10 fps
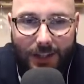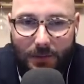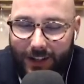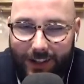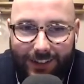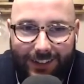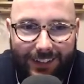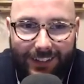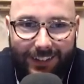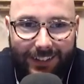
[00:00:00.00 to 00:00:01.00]
not going
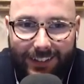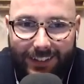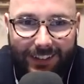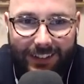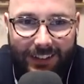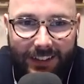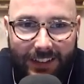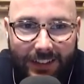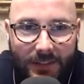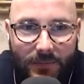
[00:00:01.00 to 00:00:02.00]
to tell it this time
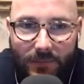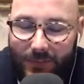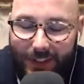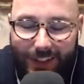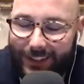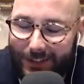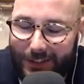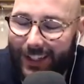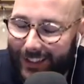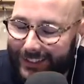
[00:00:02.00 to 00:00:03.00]
around, man, because I don't think
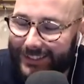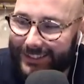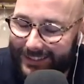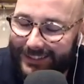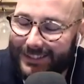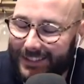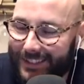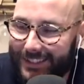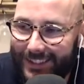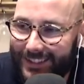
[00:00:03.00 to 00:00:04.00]
it's a
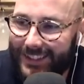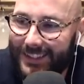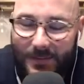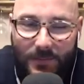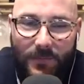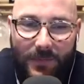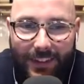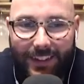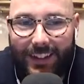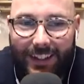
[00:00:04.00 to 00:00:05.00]
viable idea.
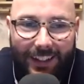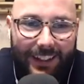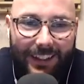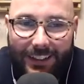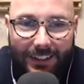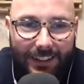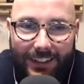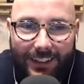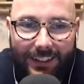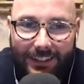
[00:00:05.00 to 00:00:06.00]
But you
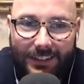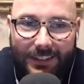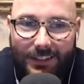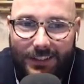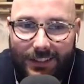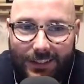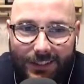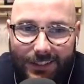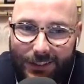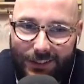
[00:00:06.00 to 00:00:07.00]
know about it.
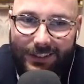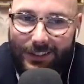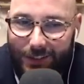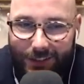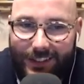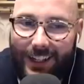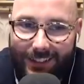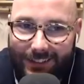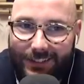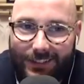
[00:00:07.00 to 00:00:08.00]
Certain people know
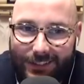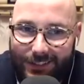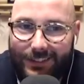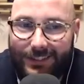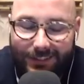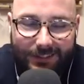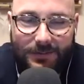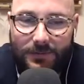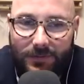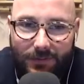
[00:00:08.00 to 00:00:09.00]
about it, and we'll leave it at
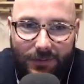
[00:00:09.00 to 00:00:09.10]
that.